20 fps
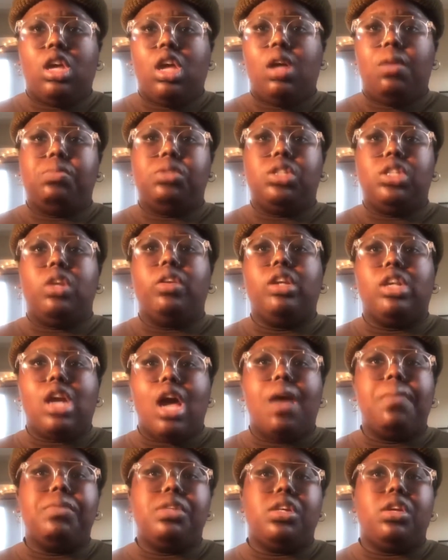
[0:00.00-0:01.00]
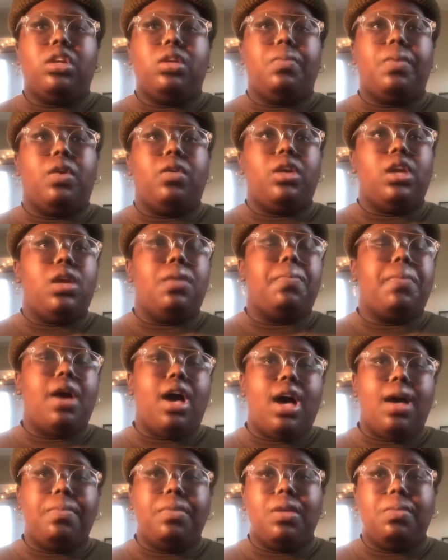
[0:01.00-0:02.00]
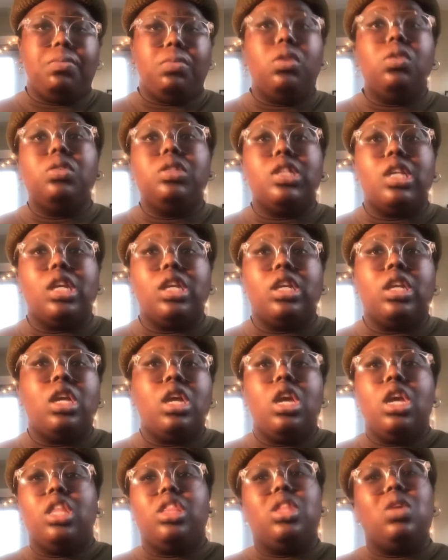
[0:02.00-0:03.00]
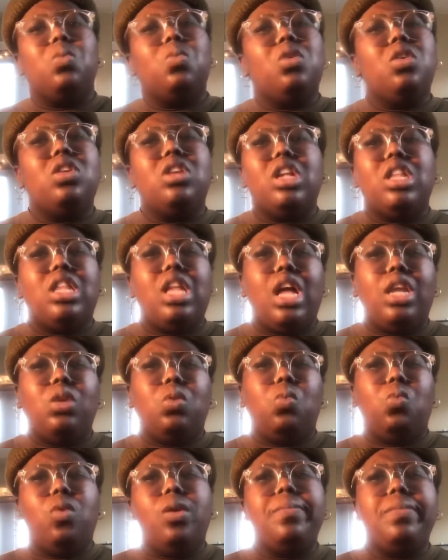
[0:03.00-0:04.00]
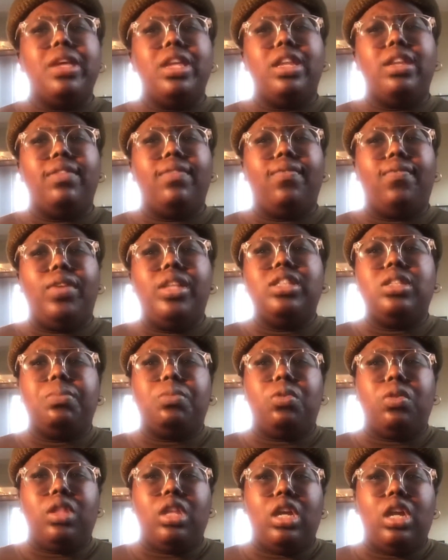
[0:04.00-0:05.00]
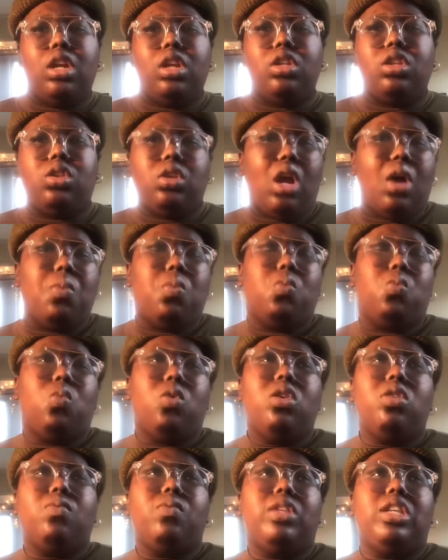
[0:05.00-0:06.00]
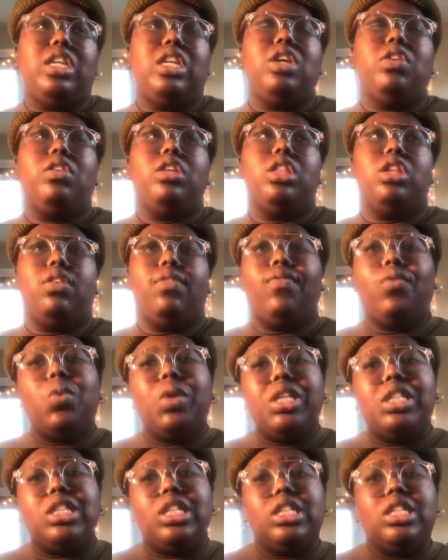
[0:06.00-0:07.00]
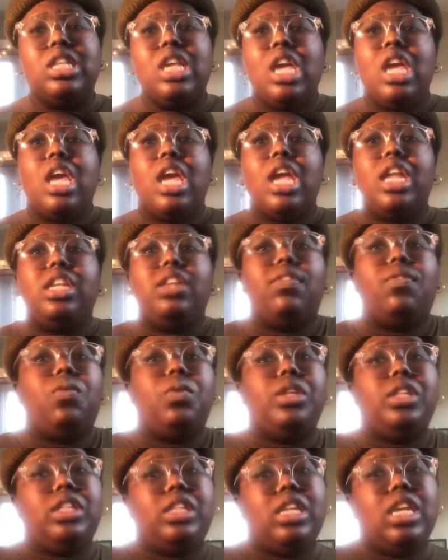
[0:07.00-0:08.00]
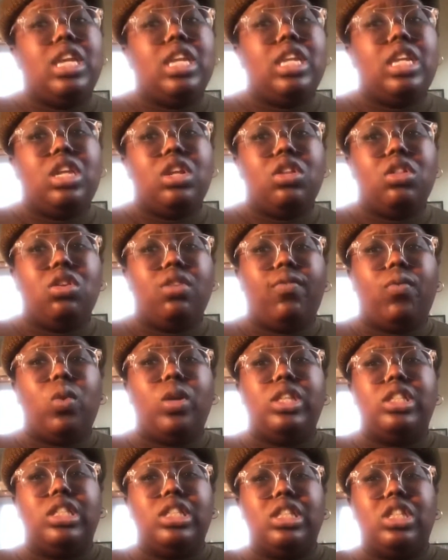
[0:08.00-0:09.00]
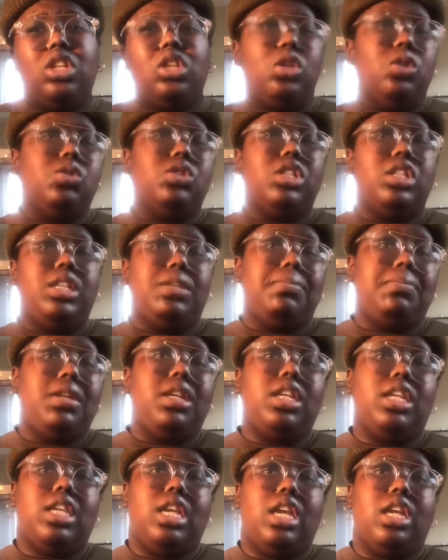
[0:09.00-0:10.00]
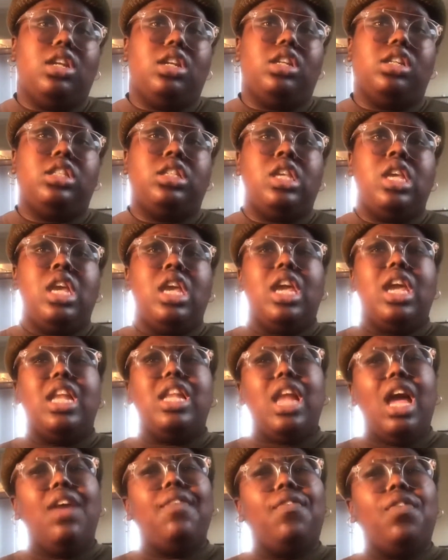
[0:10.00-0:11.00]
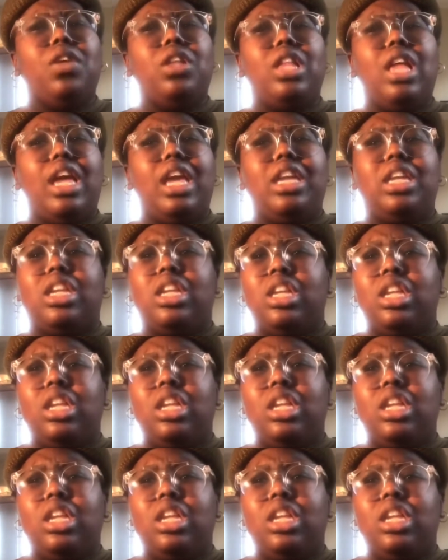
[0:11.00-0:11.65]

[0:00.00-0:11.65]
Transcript: sharing commentary about hip-hop and music, there weren't a lot of women visible there. I weren't really hearing their voices, and if we did hear their voices, they're usually mediators. And I feel like